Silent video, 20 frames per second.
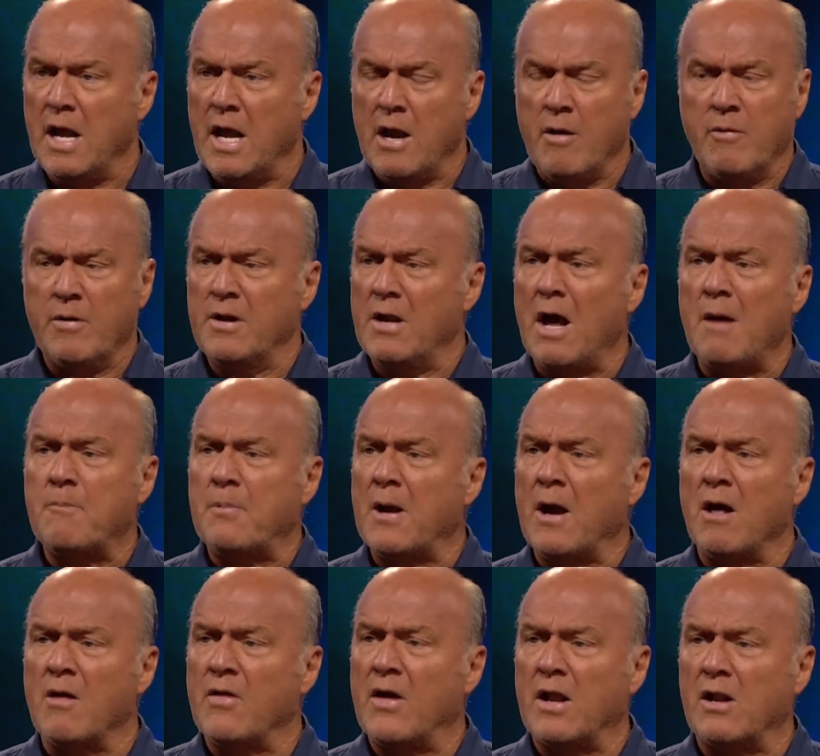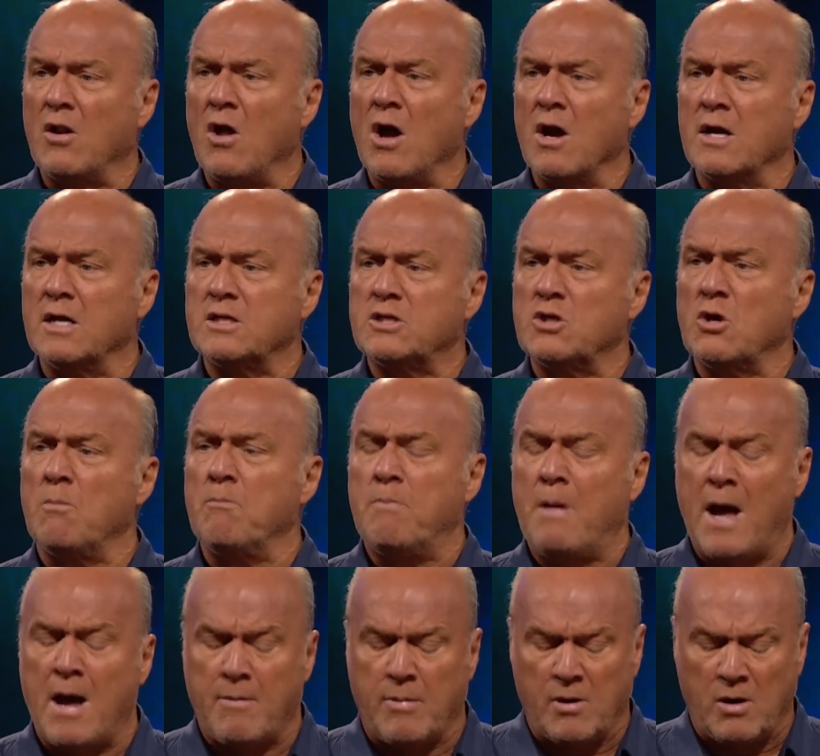It would not be all that long until
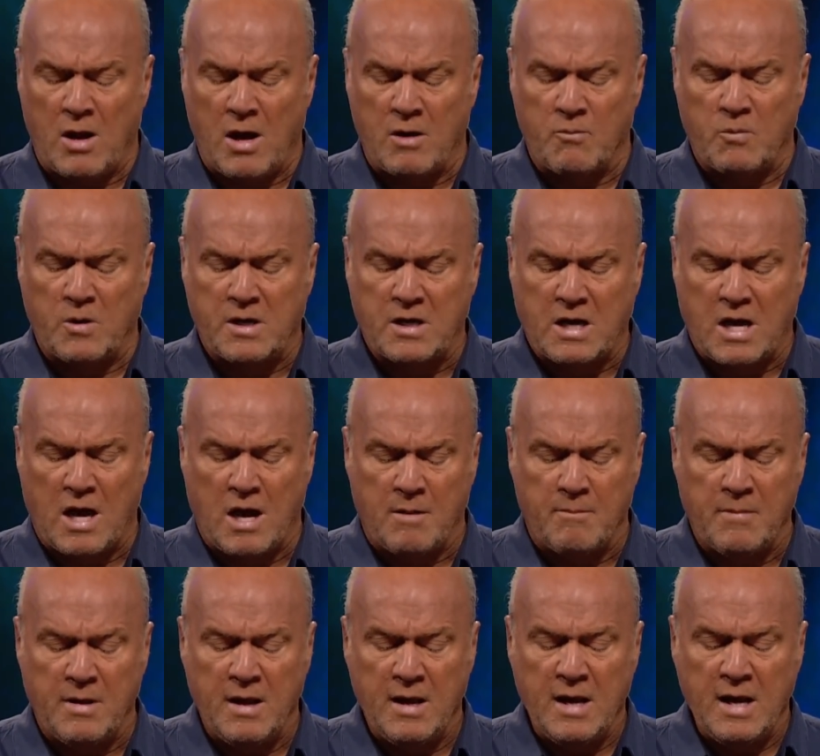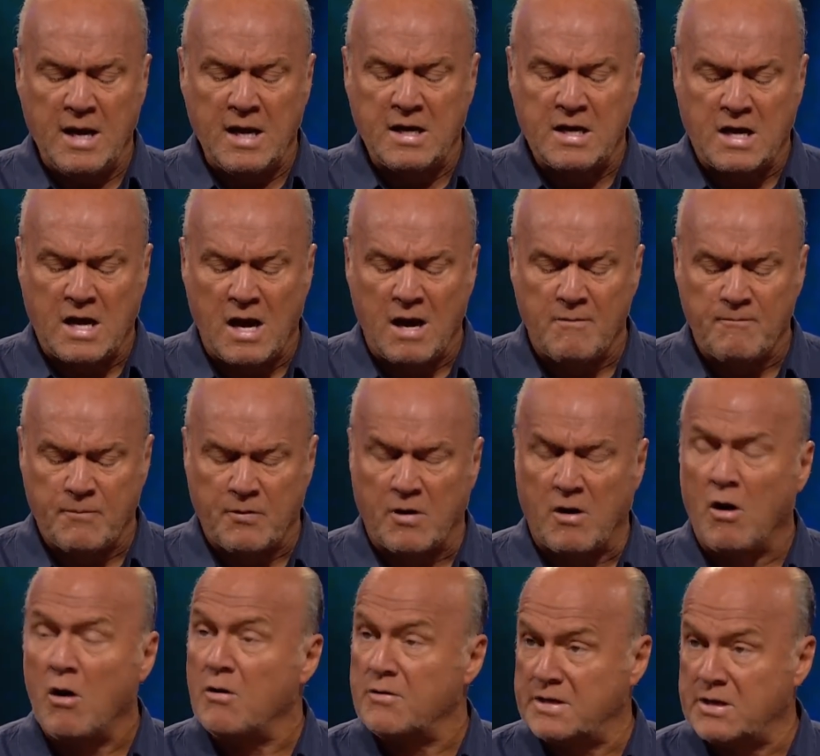Babylon would come and
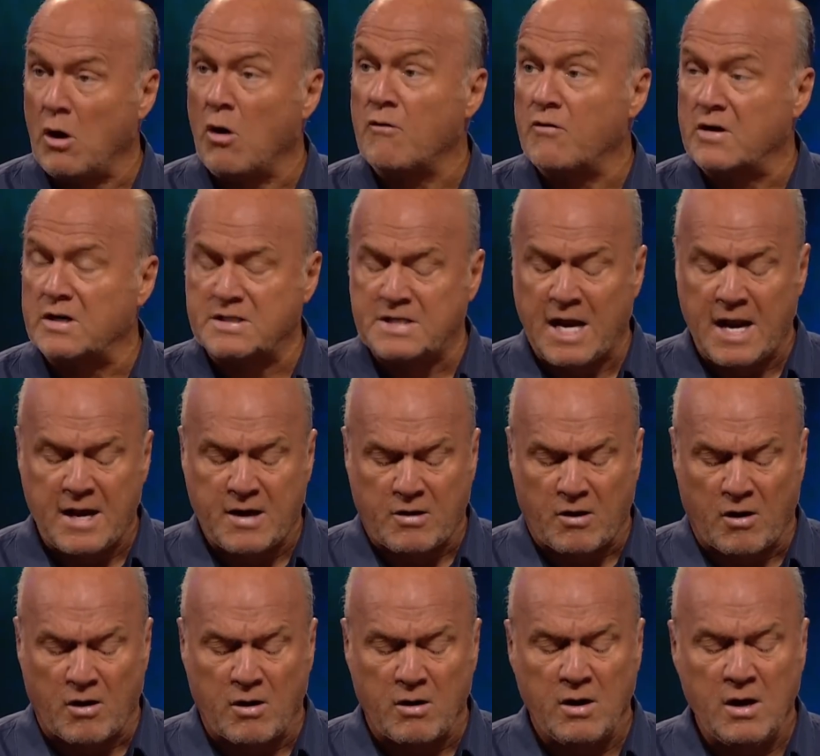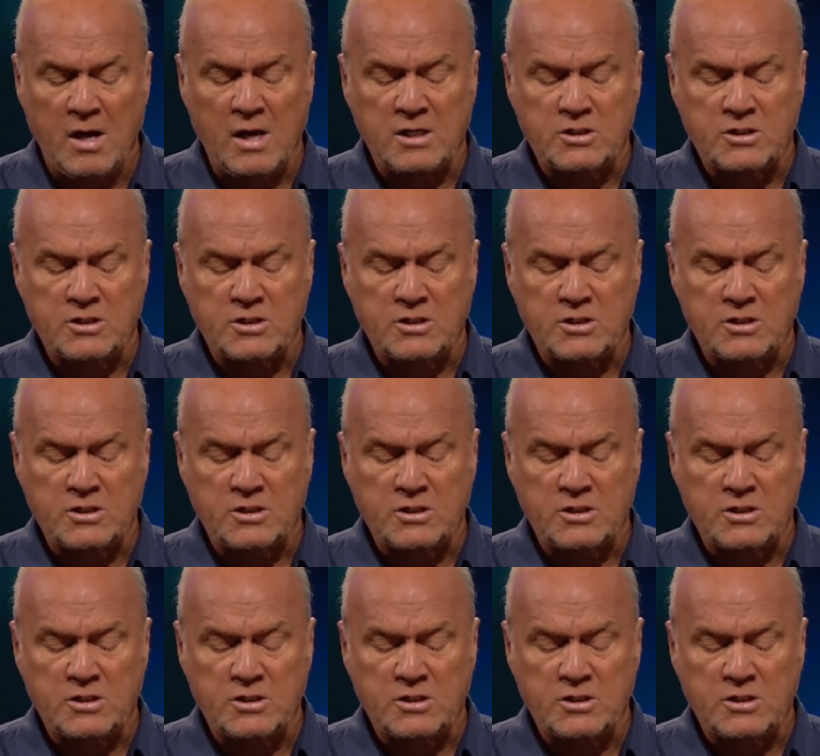overtake her.